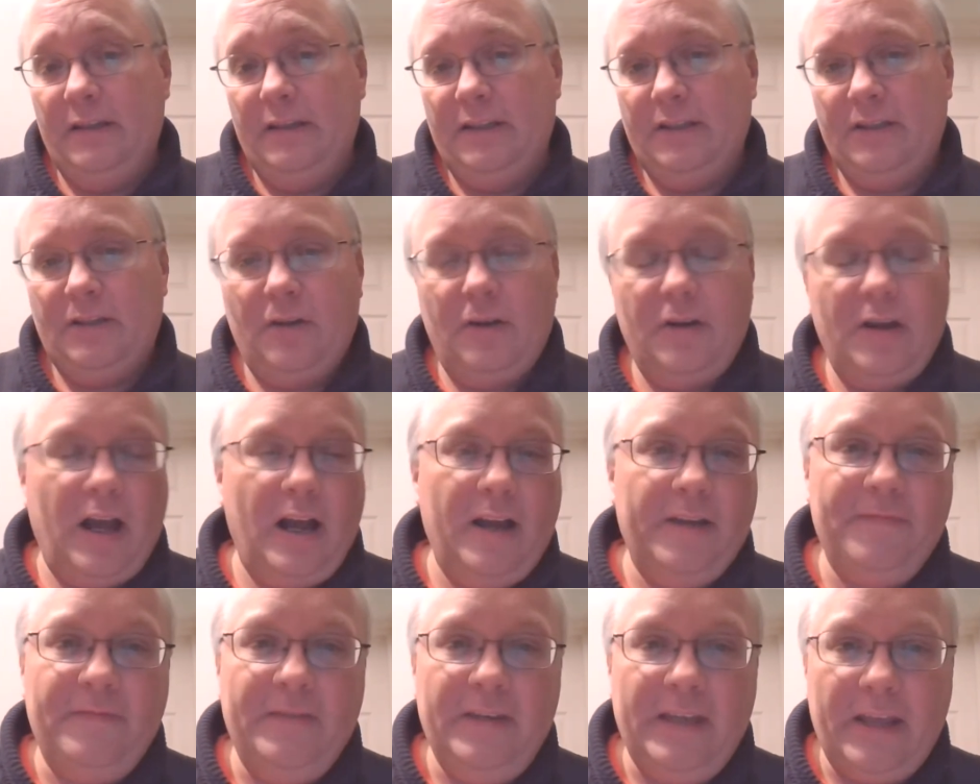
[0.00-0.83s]
So
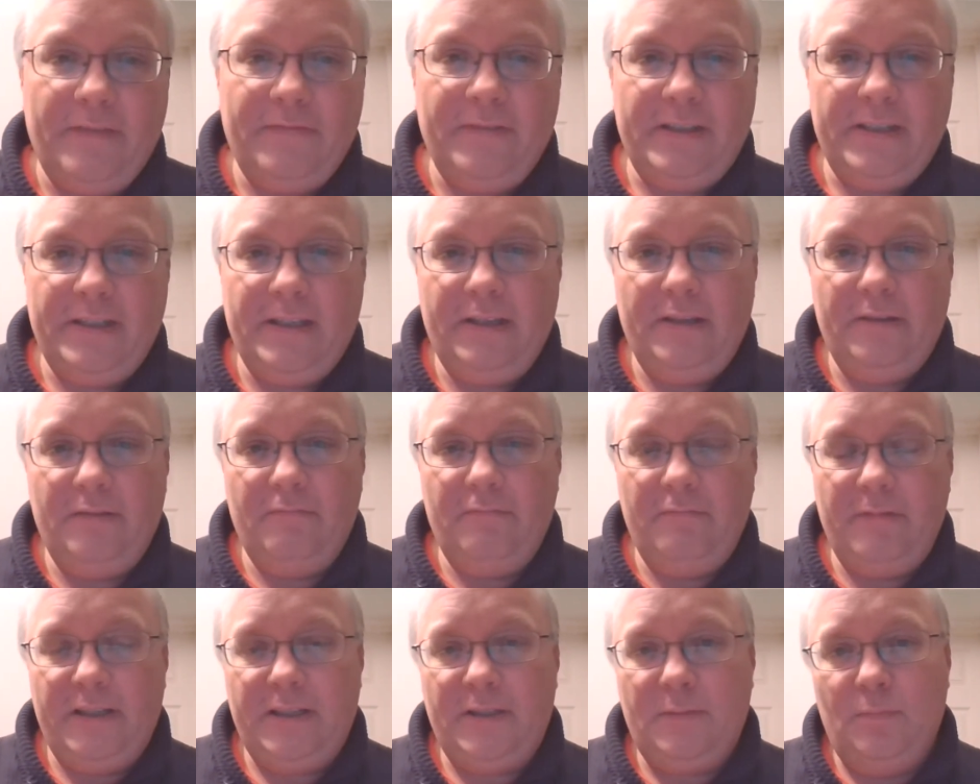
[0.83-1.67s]
I've never seen
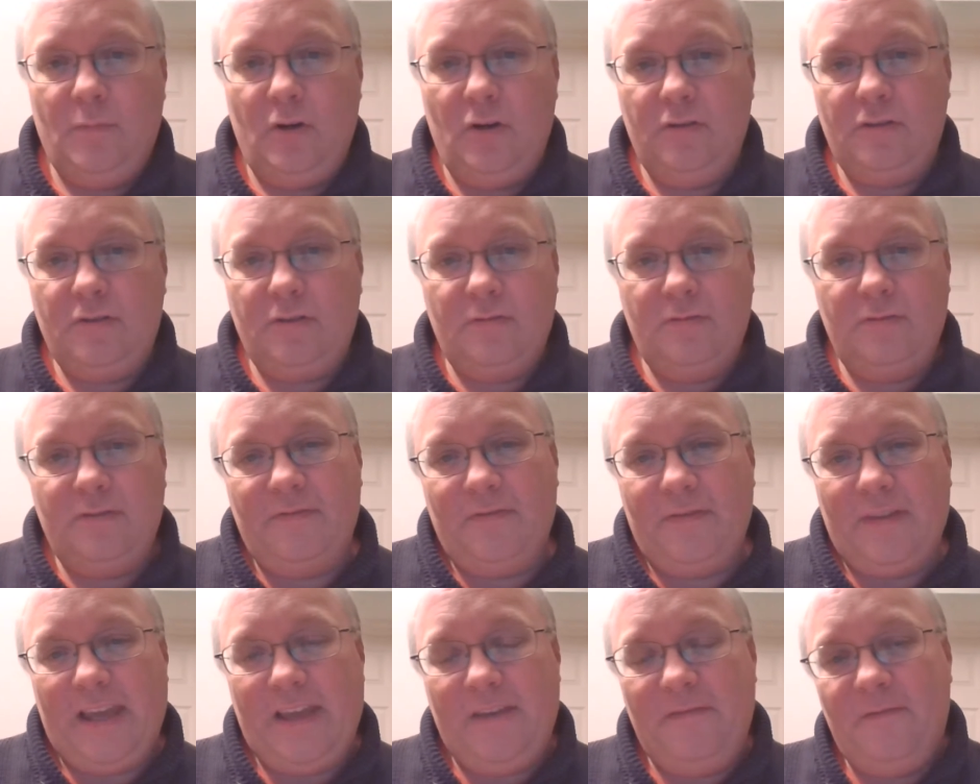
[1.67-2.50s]
Rees Mogg sort
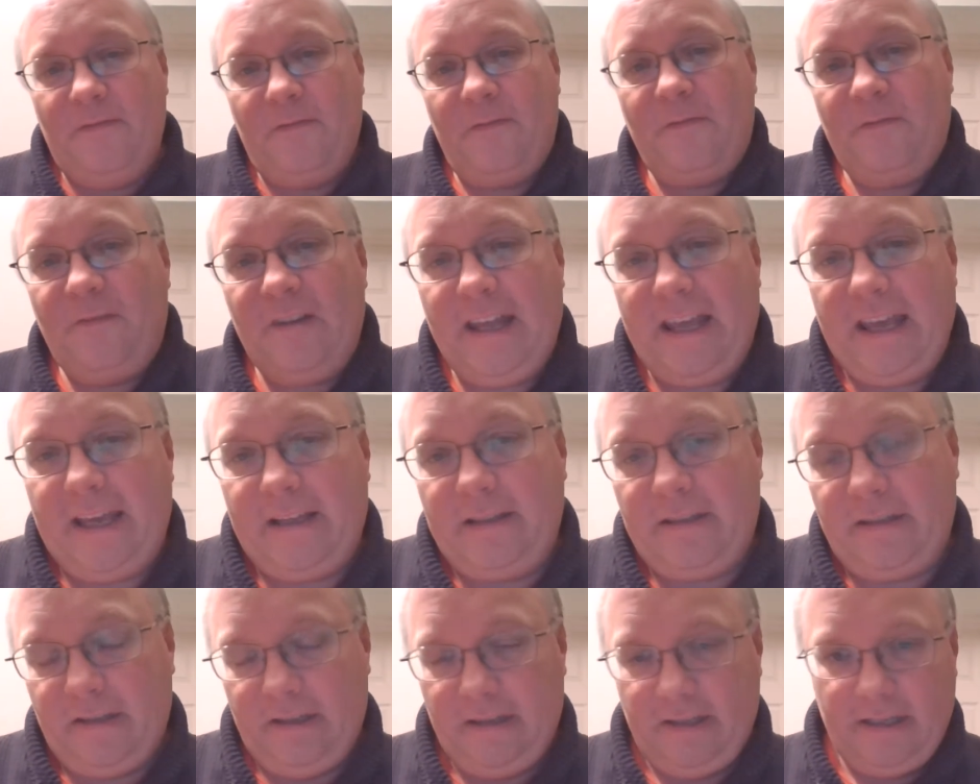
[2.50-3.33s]
of
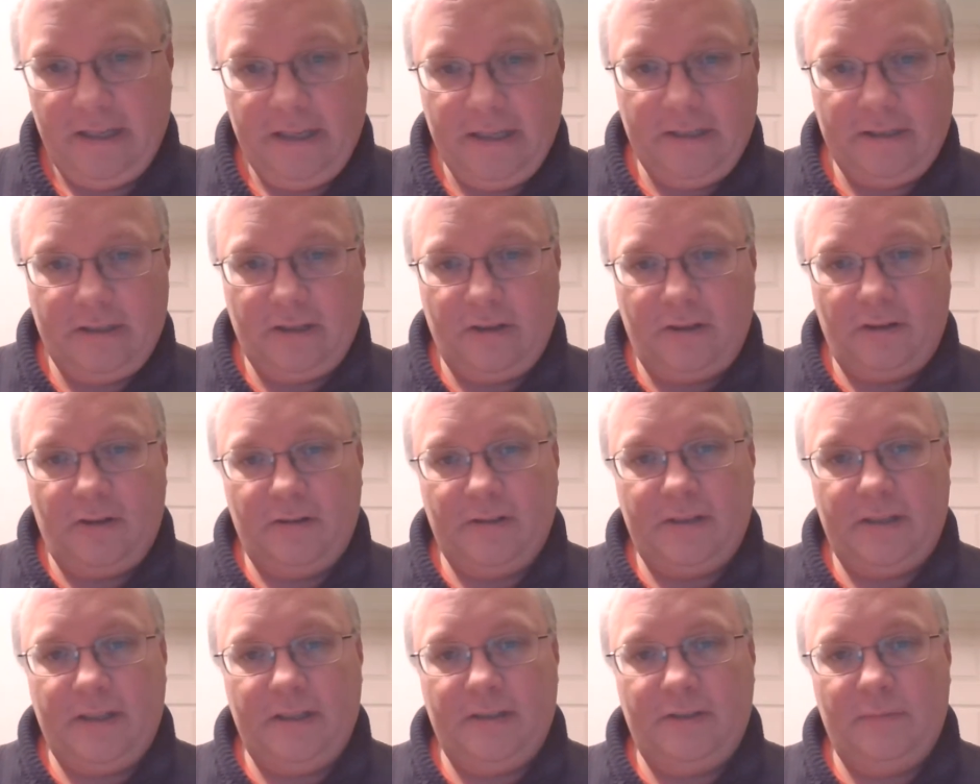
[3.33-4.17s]
inflict his
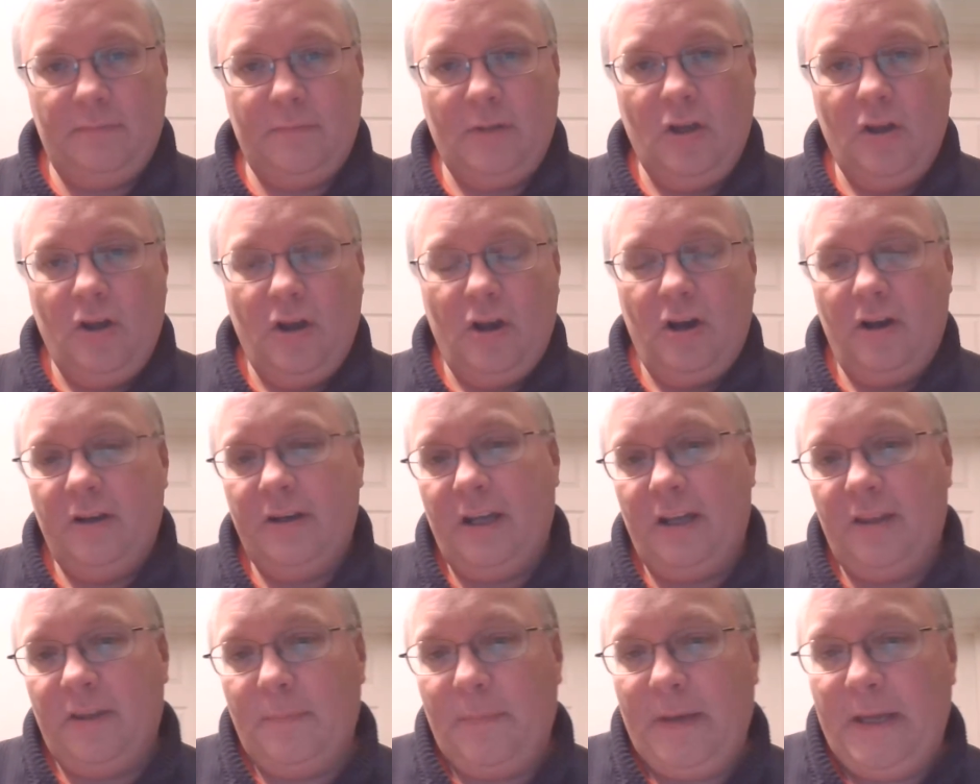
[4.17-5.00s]
Catholicism on
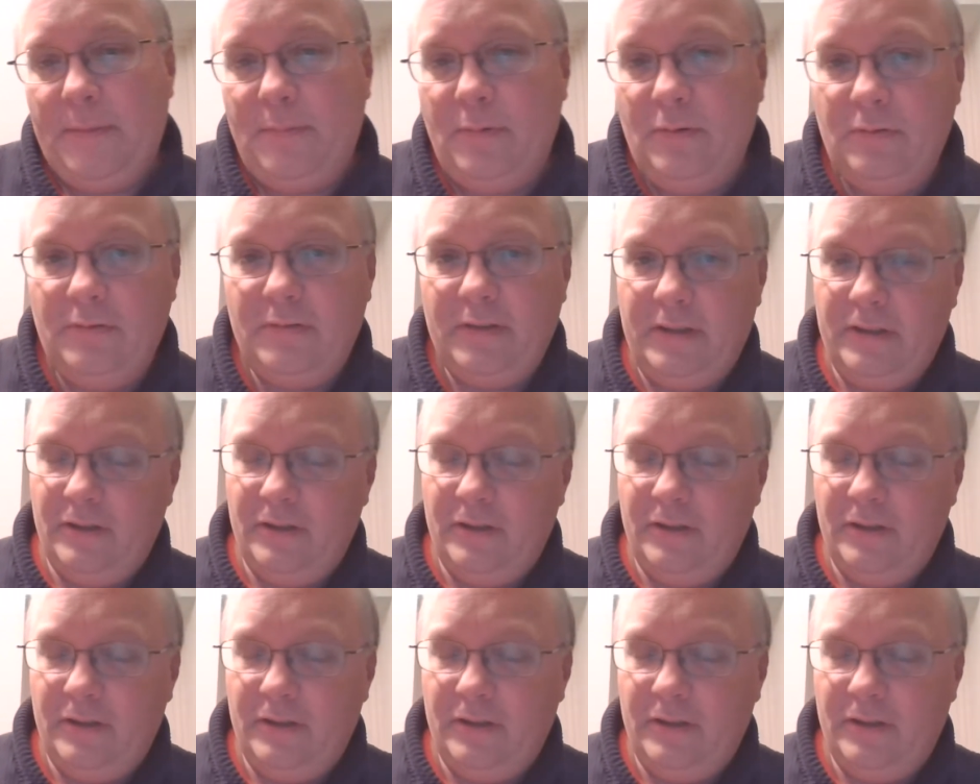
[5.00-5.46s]
other people.